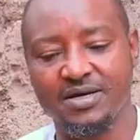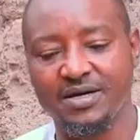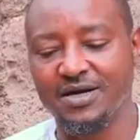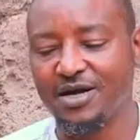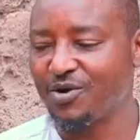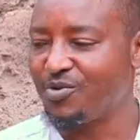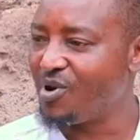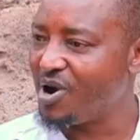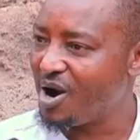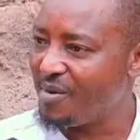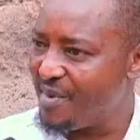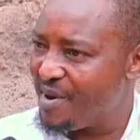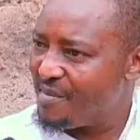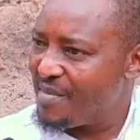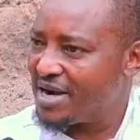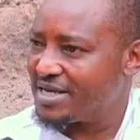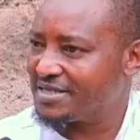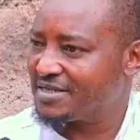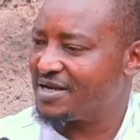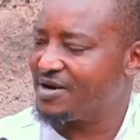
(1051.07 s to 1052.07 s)
Anakuwa kama
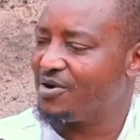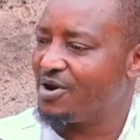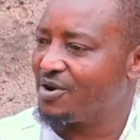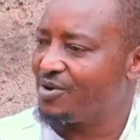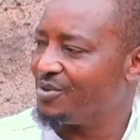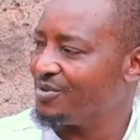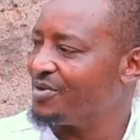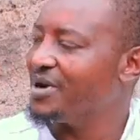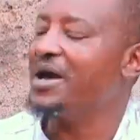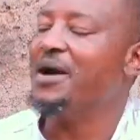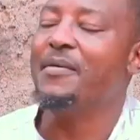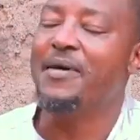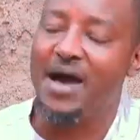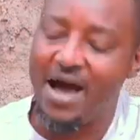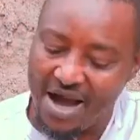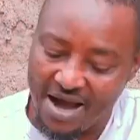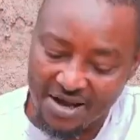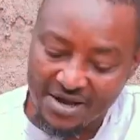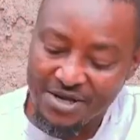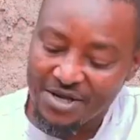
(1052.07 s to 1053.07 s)
master wako. Yeah.
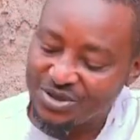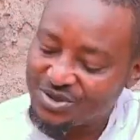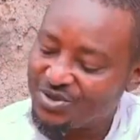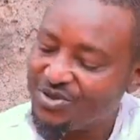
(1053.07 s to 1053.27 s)
Mm-hmm.